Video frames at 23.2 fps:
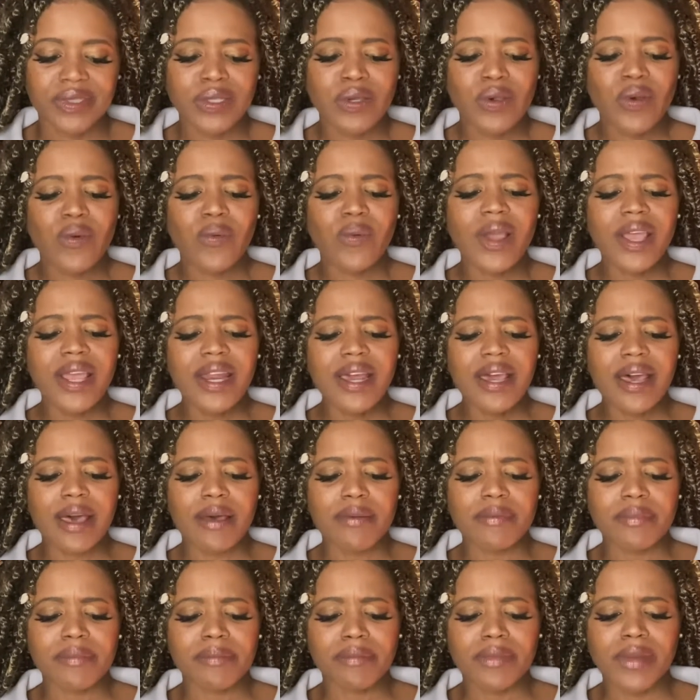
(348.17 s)
Wait up,
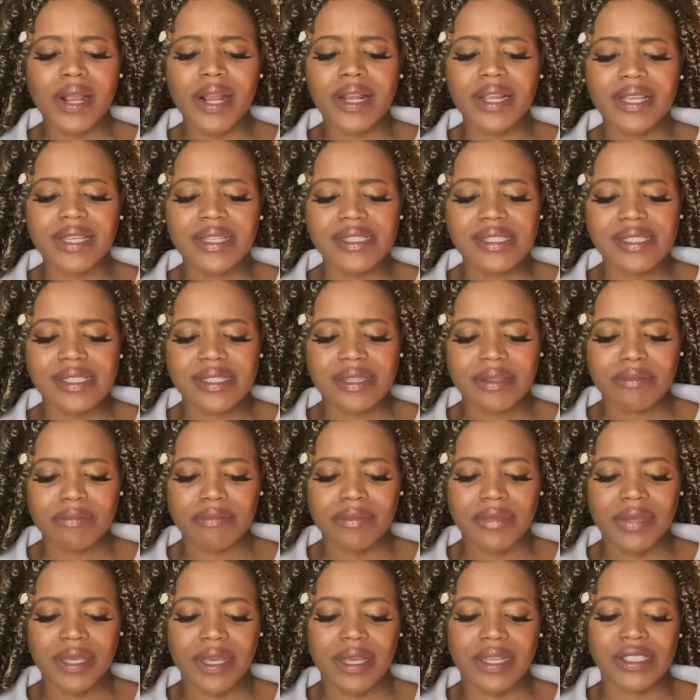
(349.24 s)
Marcus,
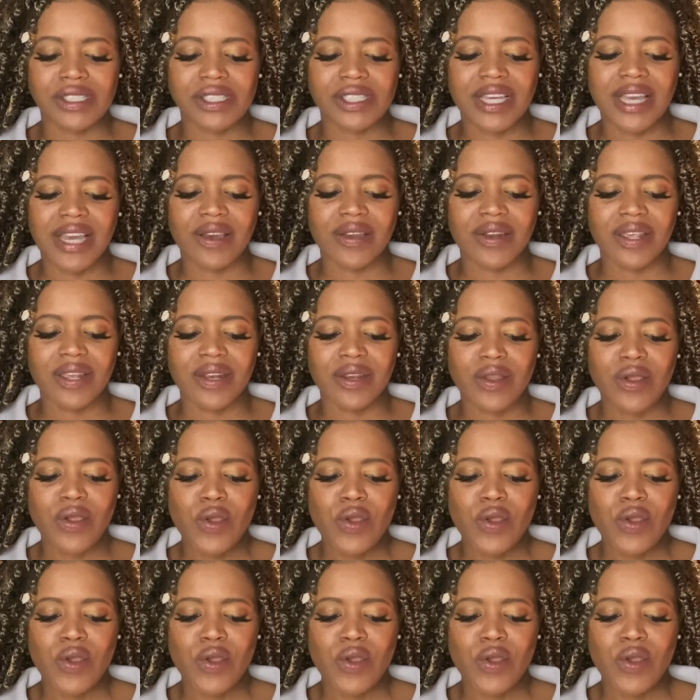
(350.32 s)
Mia shouted.